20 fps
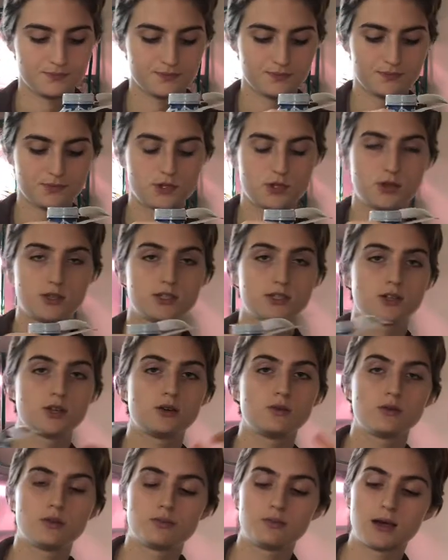So I start
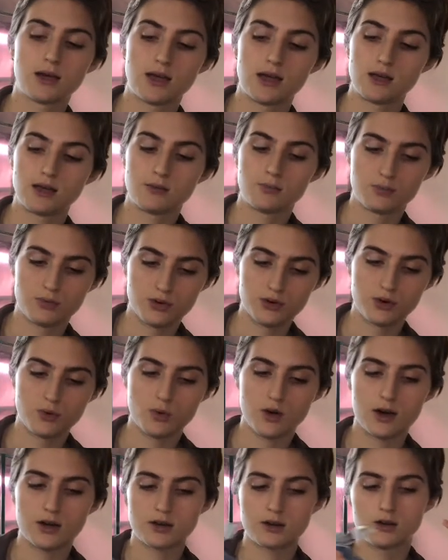with my Brita
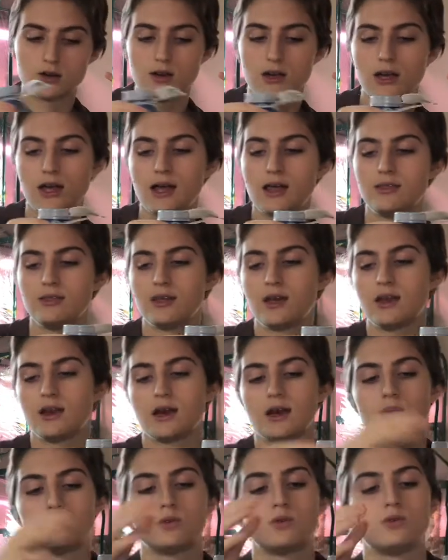water, and then
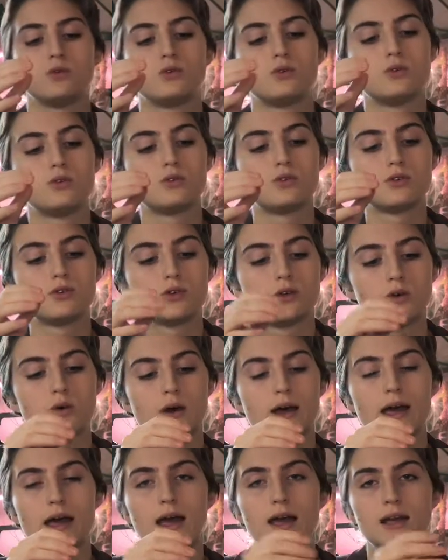I will go
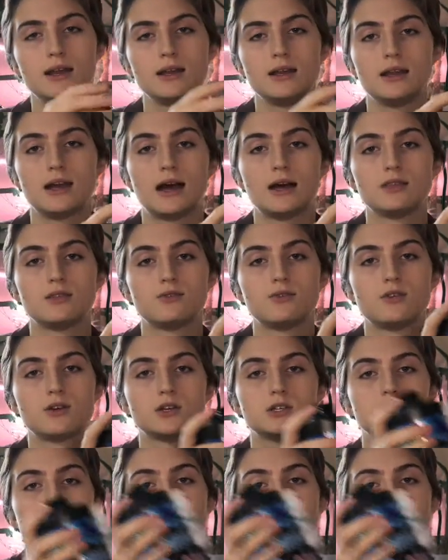ahead and add the first one.